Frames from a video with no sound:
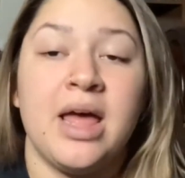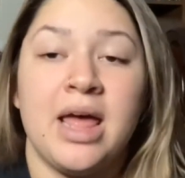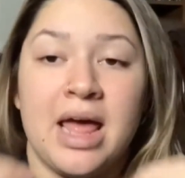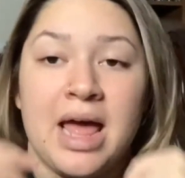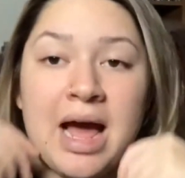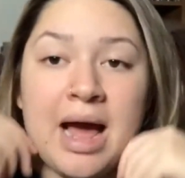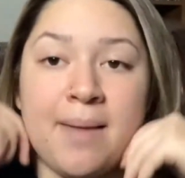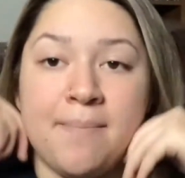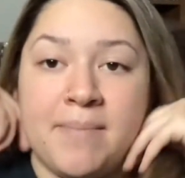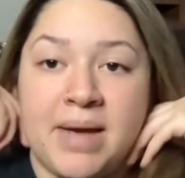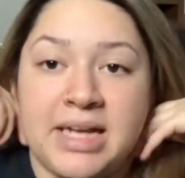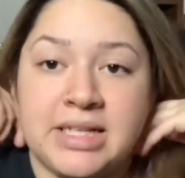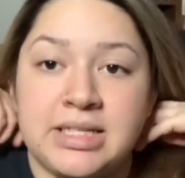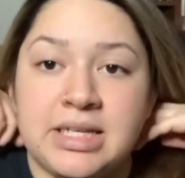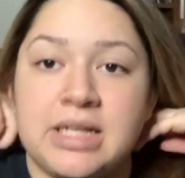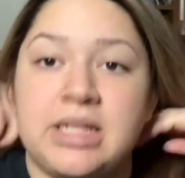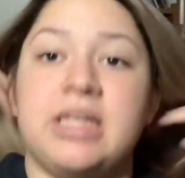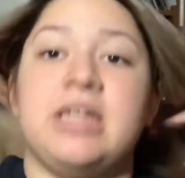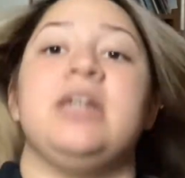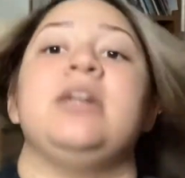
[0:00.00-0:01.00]
I'm
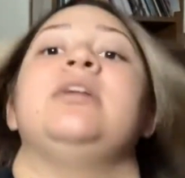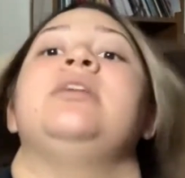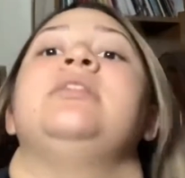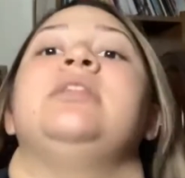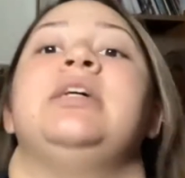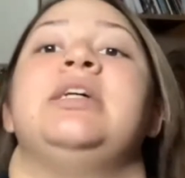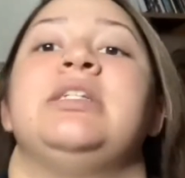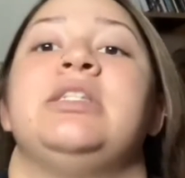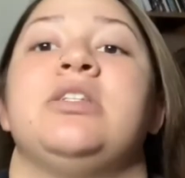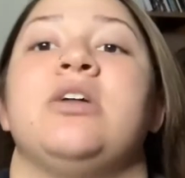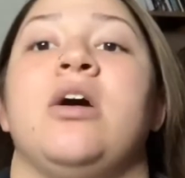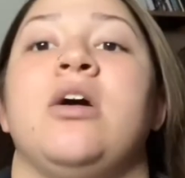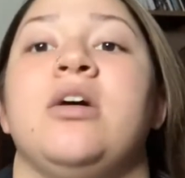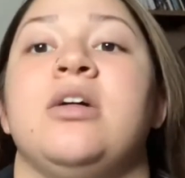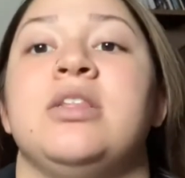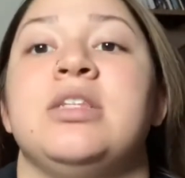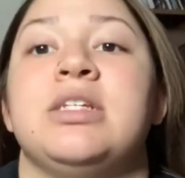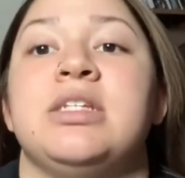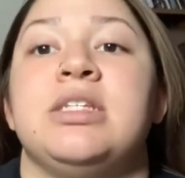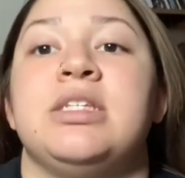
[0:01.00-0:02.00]
basically gonna list all
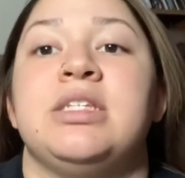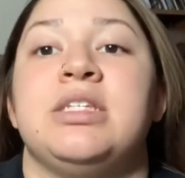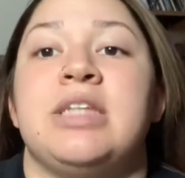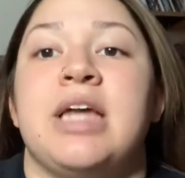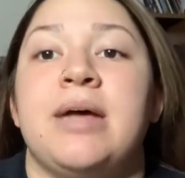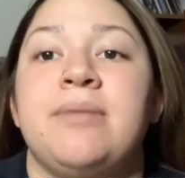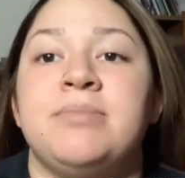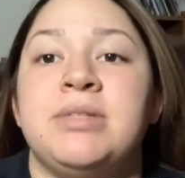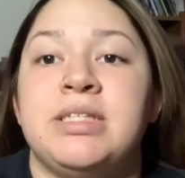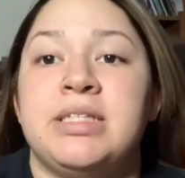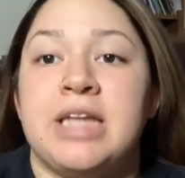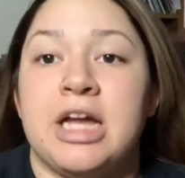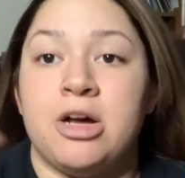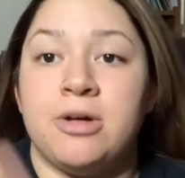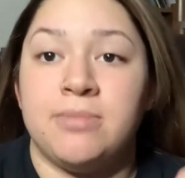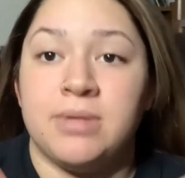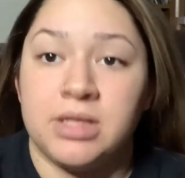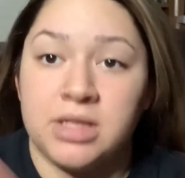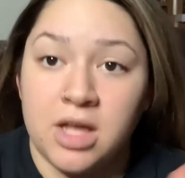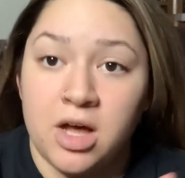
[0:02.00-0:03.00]
the steps down
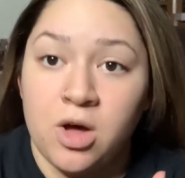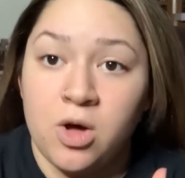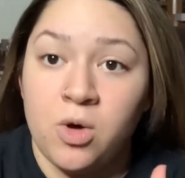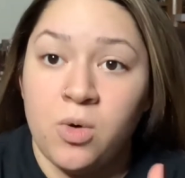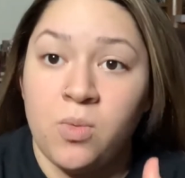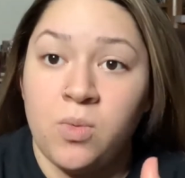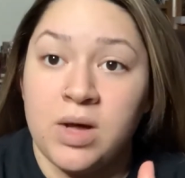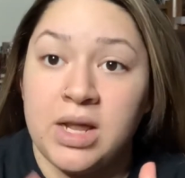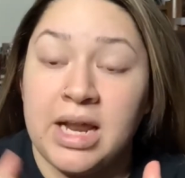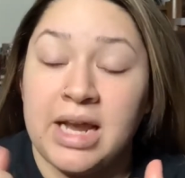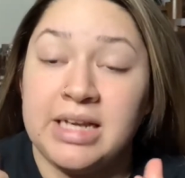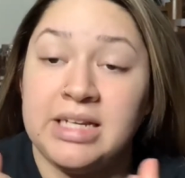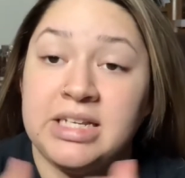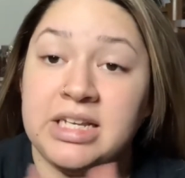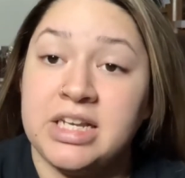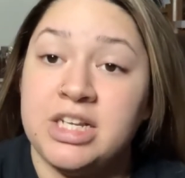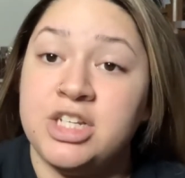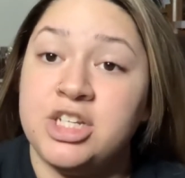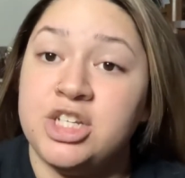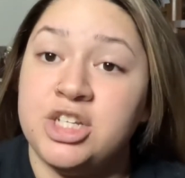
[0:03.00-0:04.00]
below, what I
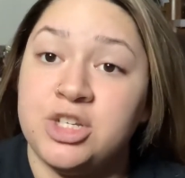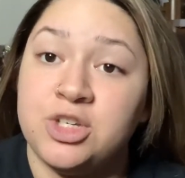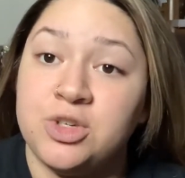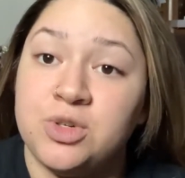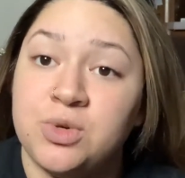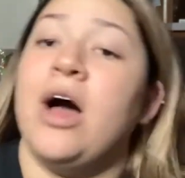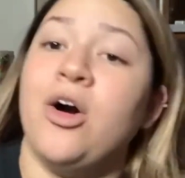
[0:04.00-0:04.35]
did do.